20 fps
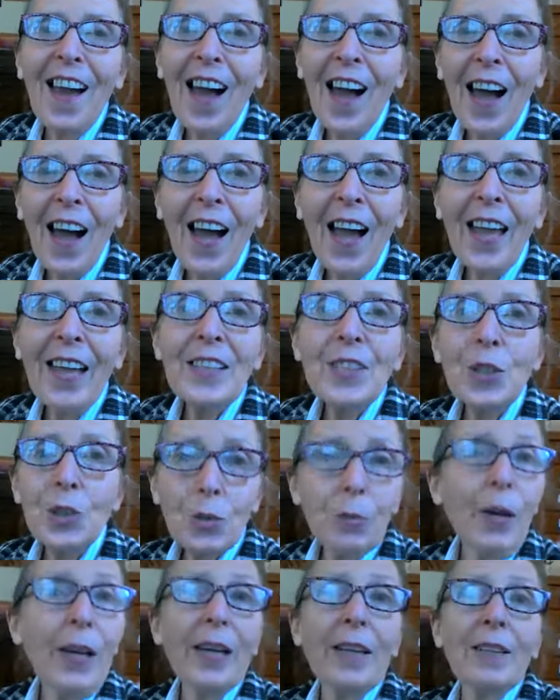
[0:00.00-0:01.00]
I
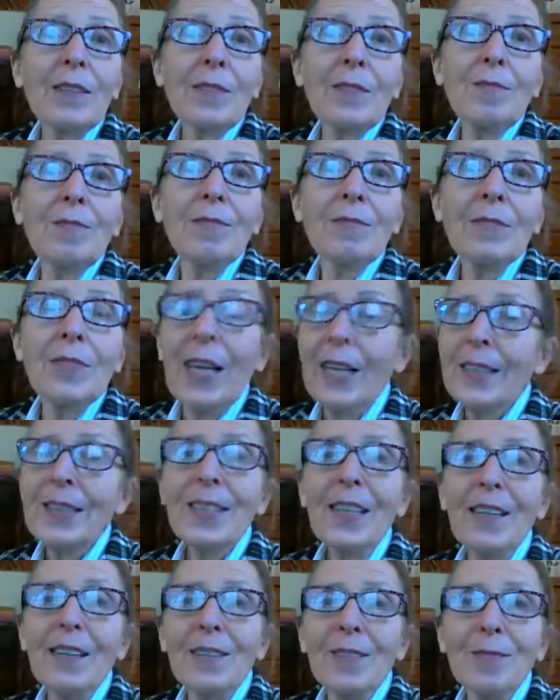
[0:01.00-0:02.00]
sweated.
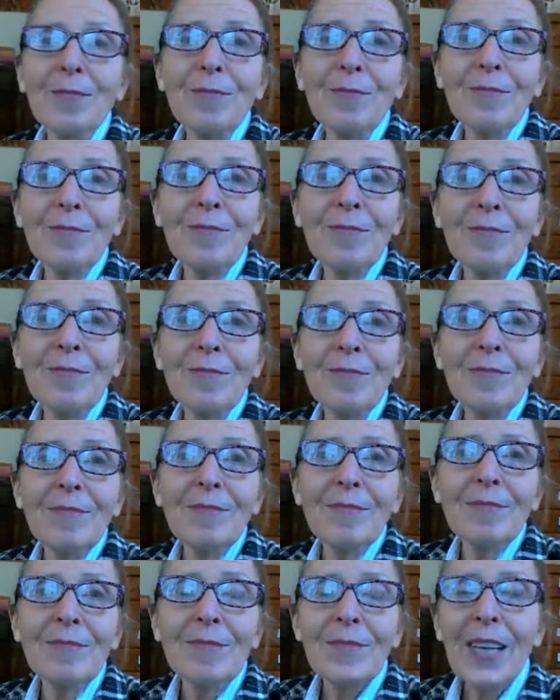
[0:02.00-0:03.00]
That's it.
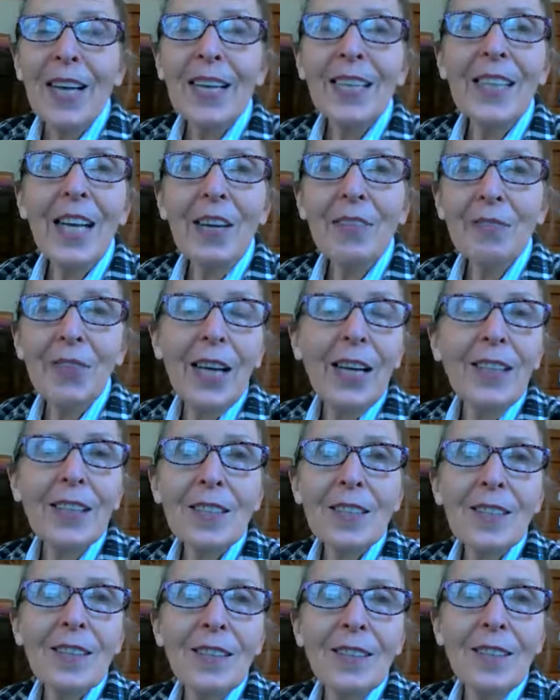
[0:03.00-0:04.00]
And I
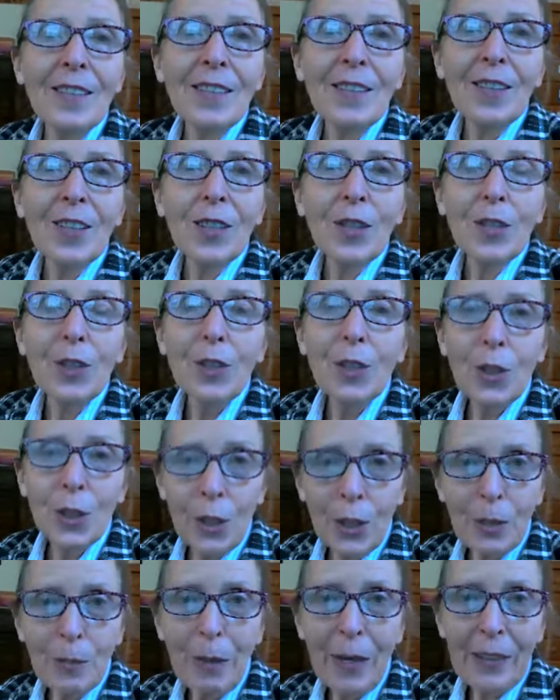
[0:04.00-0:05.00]
felt
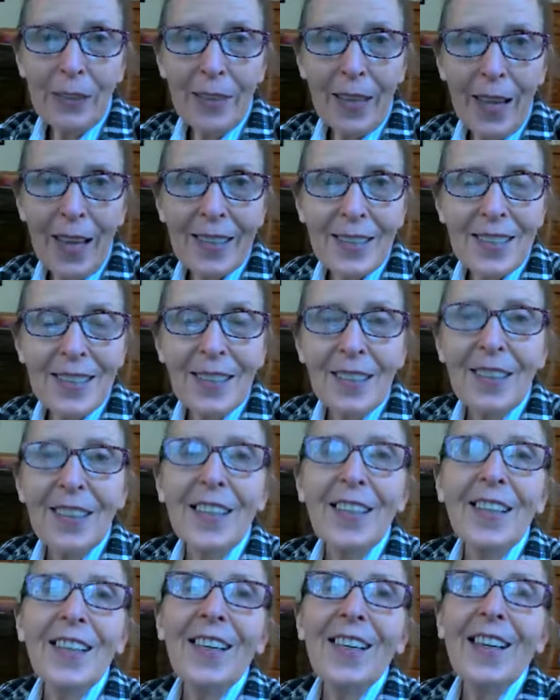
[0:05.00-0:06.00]
good about that.
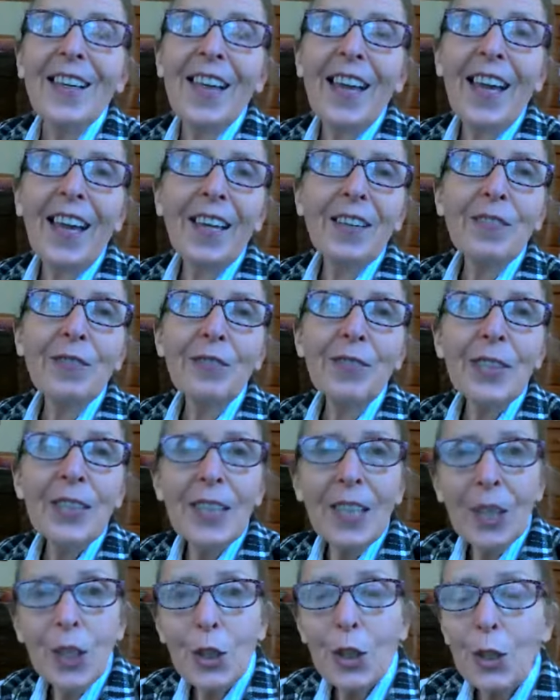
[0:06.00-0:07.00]
And
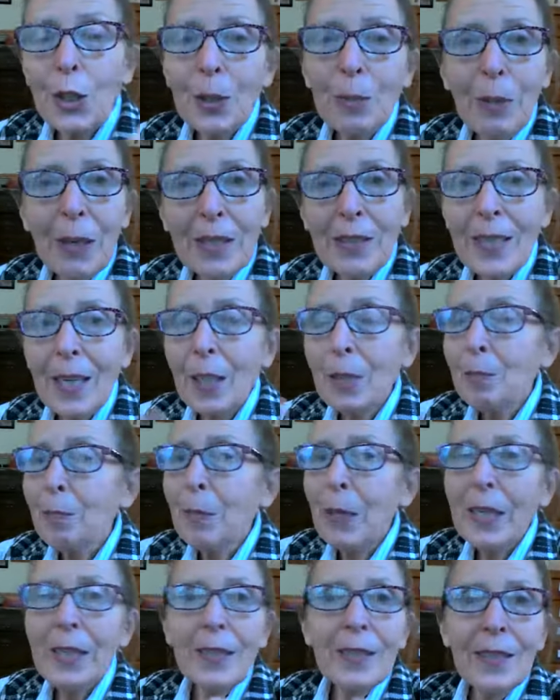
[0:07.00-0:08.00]
feeling good about that
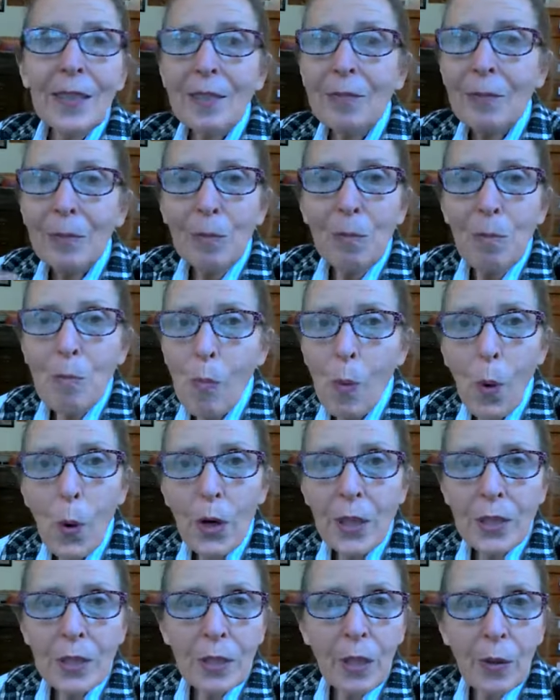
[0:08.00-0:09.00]
made it even
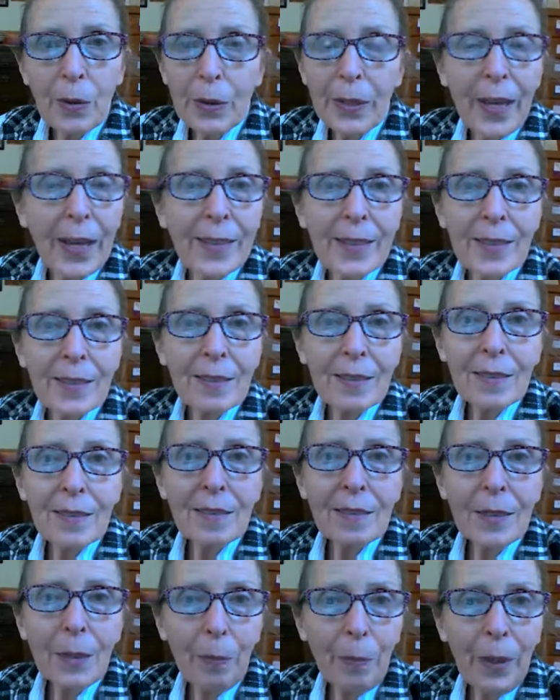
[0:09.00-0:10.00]
more so that
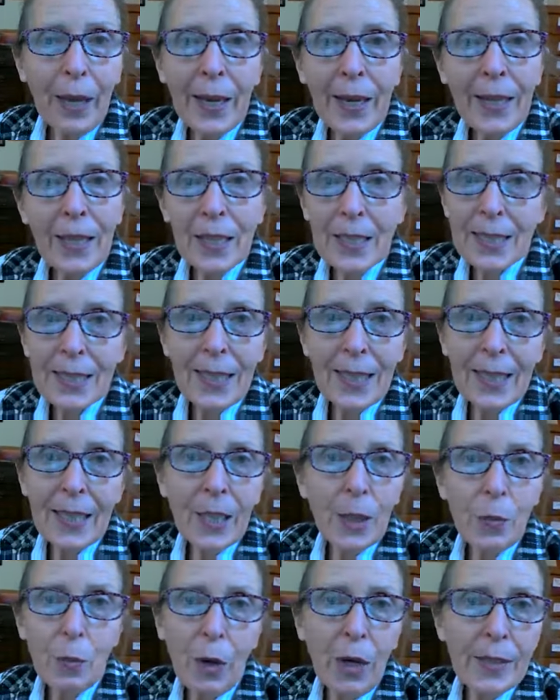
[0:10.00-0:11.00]
the pain
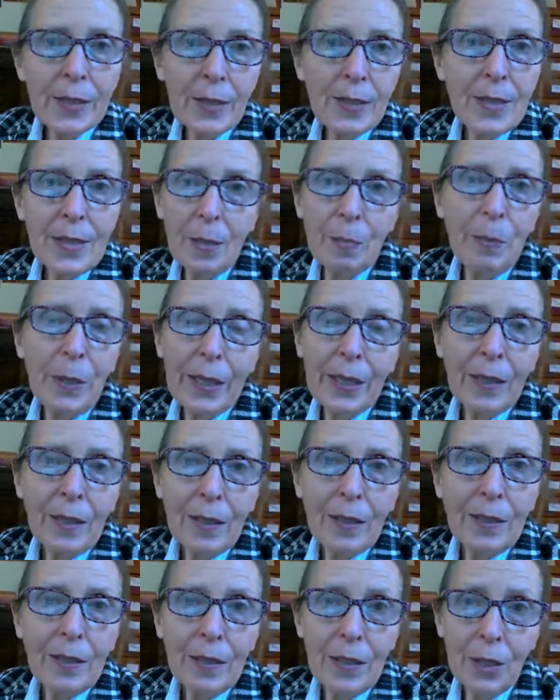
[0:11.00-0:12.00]
suddenly wasn't a big
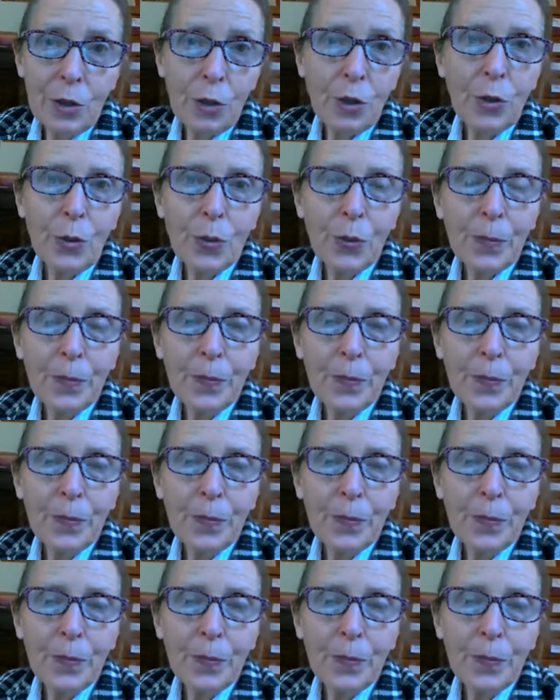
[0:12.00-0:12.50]
issue.